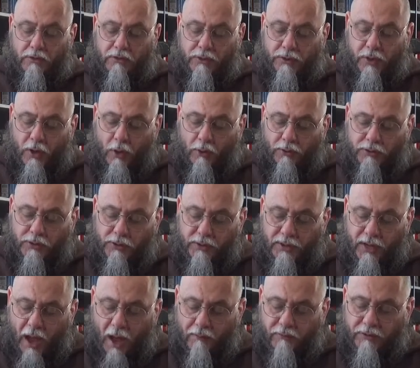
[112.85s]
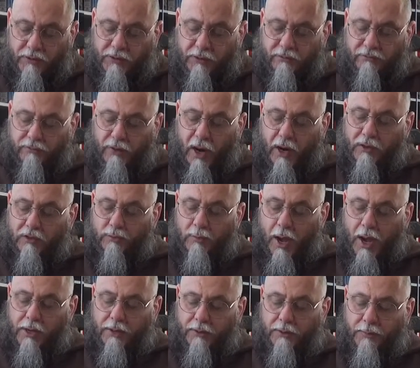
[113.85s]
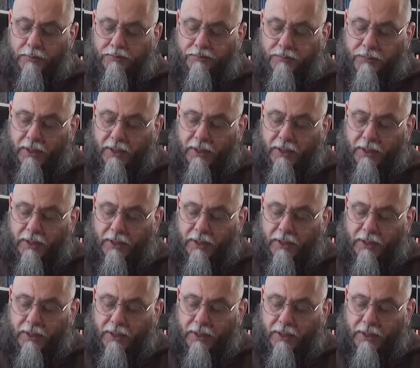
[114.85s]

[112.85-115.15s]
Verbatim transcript: to go to the convent of the Friars Minor